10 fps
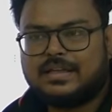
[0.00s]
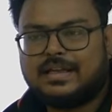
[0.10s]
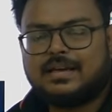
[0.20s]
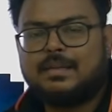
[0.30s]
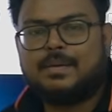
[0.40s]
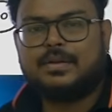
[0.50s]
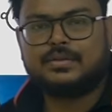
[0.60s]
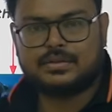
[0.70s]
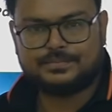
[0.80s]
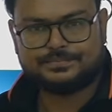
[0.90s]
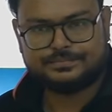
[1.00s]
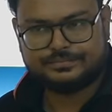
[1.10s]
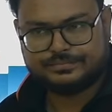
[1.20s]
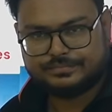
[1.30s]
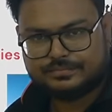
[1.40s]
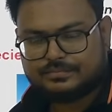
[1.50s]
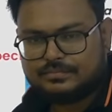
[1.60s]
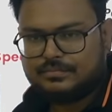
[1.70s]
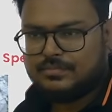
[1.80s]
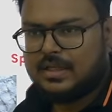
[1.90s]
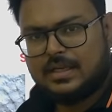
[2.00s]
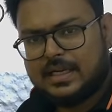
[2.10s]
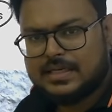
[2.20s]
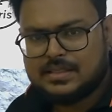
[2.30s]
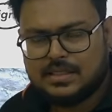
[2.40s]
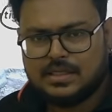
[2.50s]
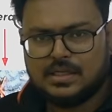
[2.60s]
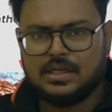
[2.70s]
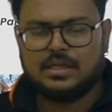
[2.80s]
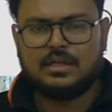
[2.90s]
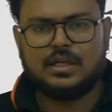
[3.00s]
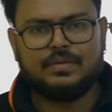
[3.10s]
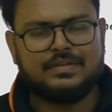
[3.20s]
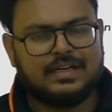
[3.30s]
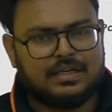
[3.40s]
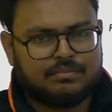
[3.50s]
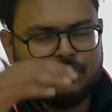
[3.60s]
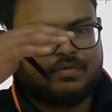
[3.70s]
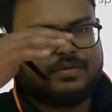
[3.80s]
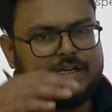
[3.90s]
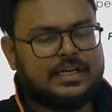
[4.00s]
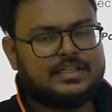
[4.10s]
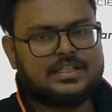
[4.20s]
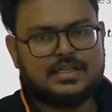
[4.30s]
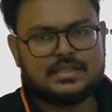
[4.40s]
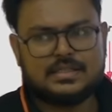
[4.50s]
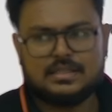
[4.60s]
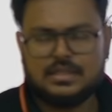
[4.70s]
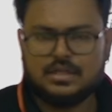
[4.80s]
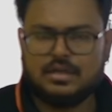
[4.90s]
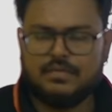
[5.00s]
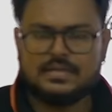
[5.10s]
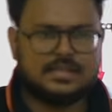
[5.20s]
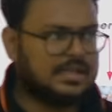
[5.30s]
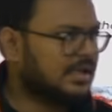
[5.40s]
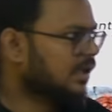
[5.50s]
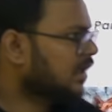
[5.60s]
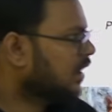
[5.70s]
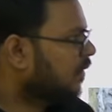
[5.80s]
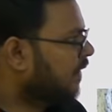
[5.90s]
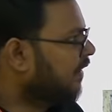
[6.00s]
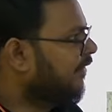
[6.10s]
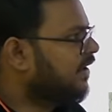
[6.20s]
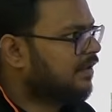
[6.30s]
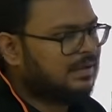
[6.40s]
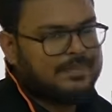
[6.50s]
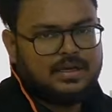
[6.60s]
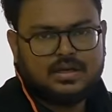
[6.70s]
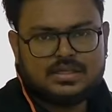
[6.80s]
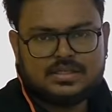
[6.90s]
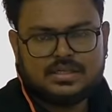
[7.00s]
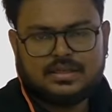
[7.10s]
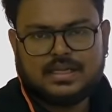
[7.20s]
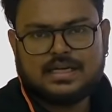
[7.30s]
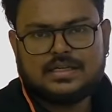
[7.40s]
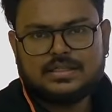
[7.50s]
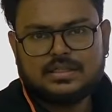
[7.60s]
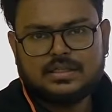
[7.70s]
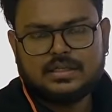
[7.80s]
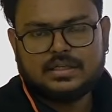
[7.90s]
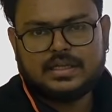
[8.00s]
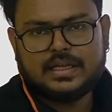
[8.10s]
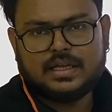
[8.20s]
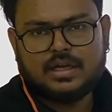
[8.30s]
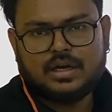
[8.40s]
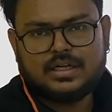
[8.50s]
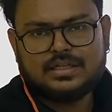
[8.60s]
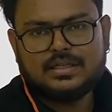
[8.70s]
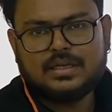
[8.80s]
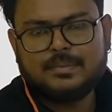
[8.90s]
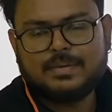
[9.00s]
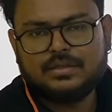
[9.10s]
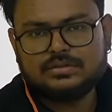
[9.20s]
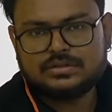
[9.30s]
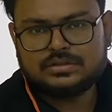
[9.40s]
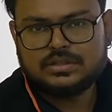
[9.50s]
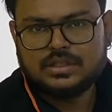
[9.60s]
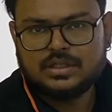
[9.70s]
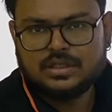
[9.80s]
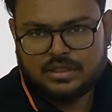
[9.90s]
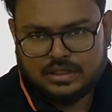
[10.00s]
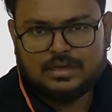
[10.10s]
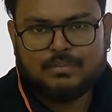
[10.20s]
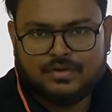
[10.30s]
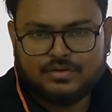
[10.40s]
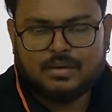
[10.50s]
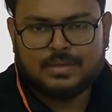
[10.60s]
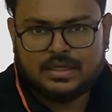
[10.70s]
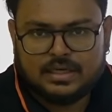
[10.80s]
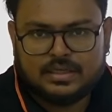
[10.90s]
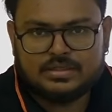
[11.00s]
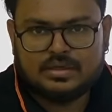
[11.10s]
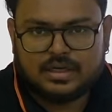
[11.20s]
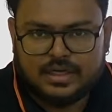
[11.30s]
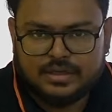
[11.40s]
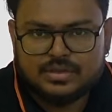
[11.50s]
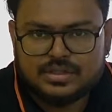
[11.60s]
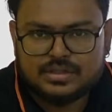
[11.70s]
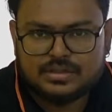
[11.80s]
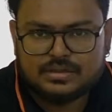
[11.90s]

They can reproduce. Right? Now we will move in genus. Obviously one feature will be lost, that they cannot reproduce. Number of common characters got reduced.